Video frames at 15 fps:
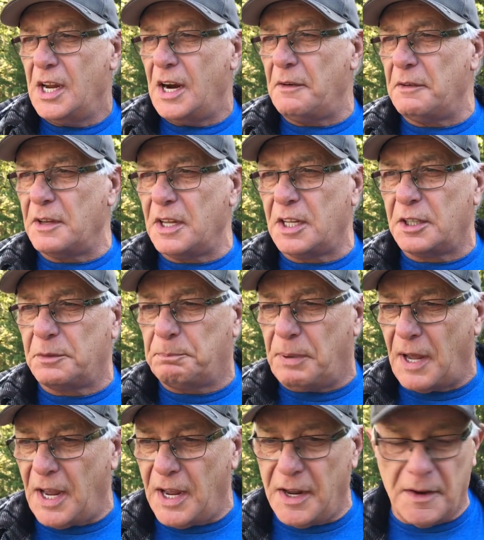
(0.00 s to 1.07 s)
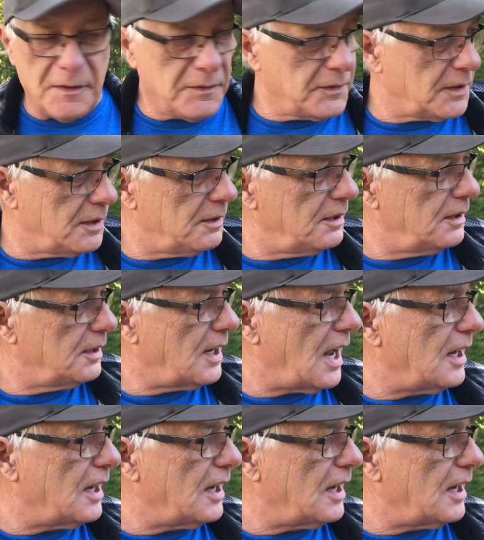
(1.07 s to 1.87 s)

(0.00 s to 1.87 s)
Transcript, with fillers: Everything's paved and